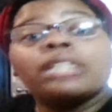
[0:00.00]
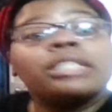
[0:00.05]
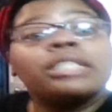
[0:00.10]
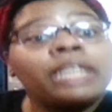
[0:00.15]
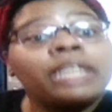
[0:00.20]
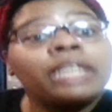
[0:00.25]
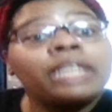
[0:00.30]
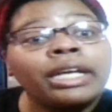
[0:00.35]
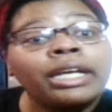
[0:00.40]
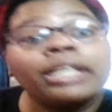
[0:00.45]

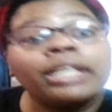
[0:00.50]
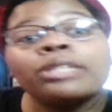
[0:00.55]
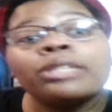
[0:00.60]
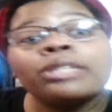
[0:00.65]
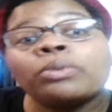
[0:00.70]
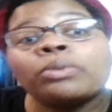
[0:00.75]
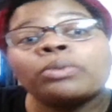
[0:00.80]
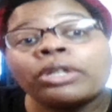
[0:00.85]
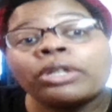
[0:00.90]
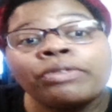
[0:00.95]
Today
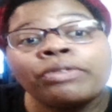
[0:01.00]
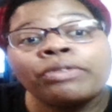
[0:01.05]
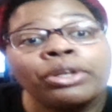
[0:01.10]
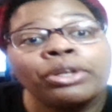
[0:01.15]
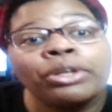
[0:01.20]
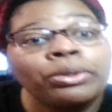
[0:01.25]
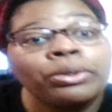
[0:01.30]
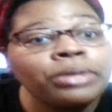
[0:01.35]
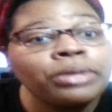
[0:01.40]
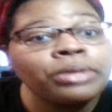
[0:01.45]
is one of
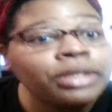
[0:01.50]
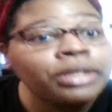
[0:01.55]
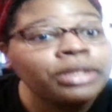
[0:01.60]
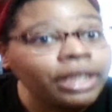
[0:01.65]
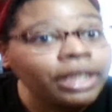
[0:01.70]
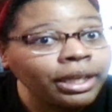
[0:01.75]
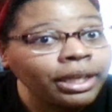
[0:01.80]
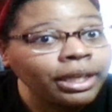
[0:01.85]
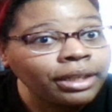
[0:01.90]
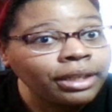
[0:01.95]
those
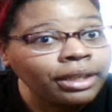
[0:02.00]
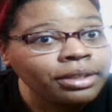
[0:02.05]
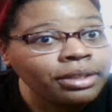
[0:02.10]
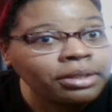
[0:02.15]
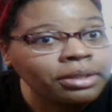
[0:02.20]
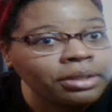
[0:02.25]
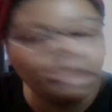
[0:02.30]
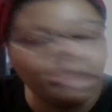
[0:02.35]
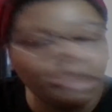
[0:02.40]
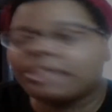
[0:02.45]

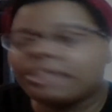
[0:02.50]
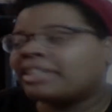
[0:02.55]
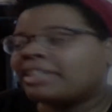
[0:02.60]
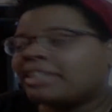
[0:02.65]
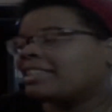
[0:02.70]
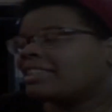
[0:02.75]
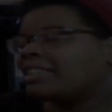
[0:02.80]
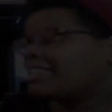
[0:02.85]
days.